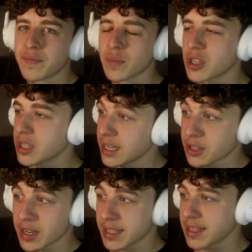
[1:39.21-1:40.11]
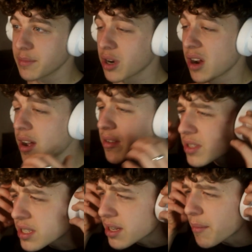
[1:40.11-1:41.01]
Which is interesting, bro. I
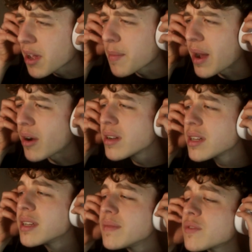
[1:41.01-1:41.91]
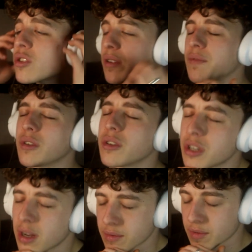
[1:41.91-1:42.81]
was just something about sorry for the
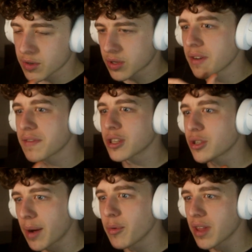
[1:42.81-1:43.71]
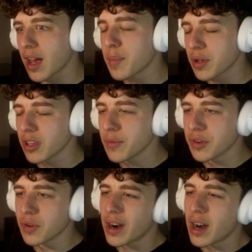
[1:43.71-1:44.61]
trouble that I put you in
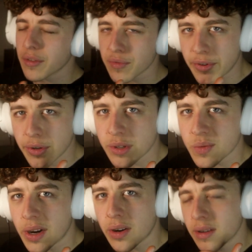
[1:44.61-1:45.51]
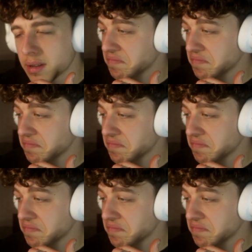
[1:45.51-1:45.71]
your heart through as well.